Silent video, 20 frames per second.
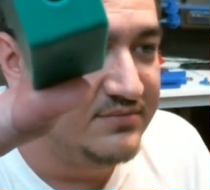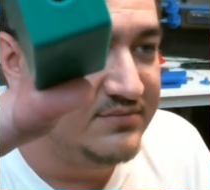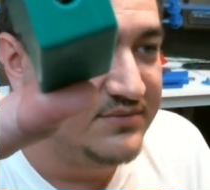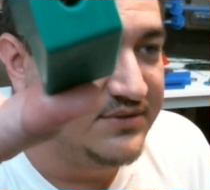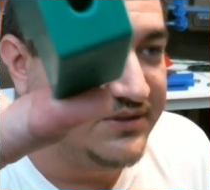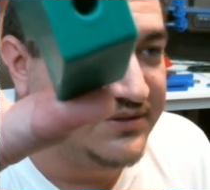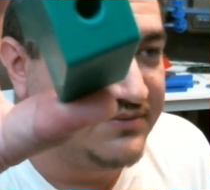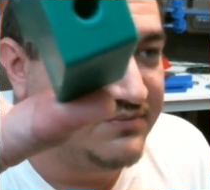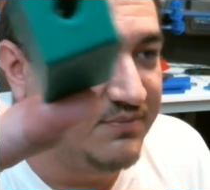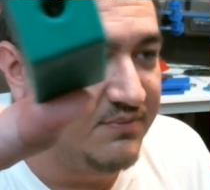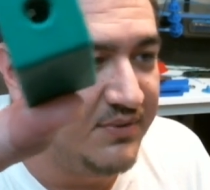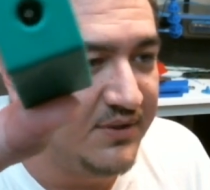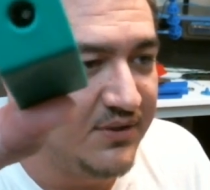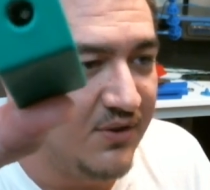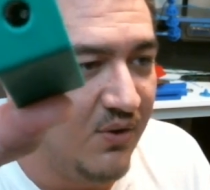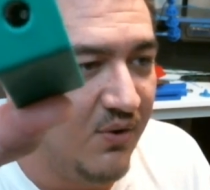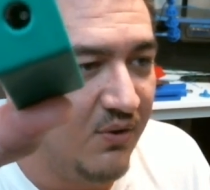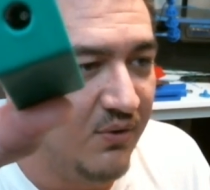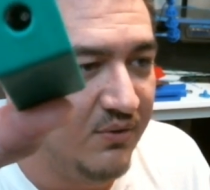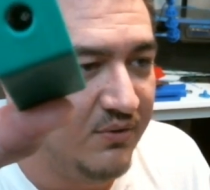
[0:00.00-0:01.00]
just with the
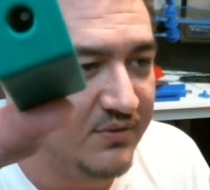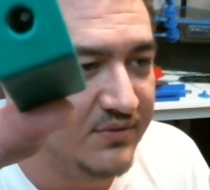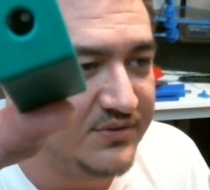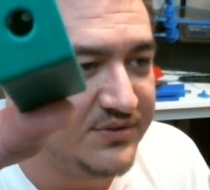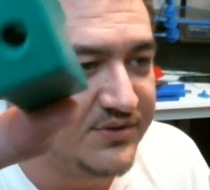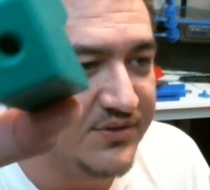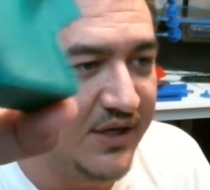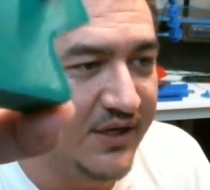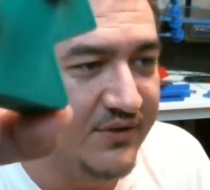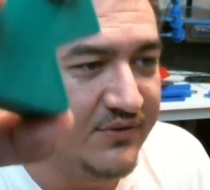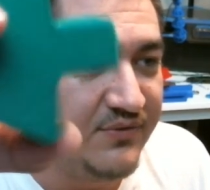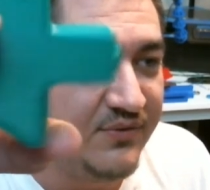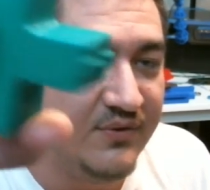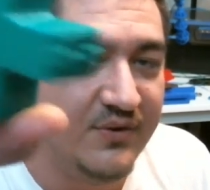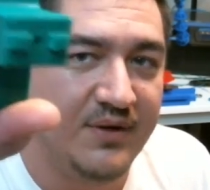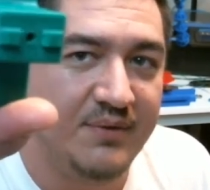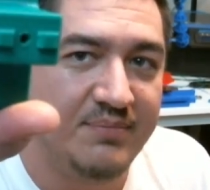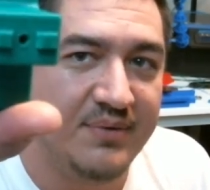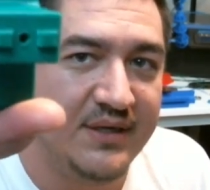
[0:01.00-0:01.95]
hole straight through it,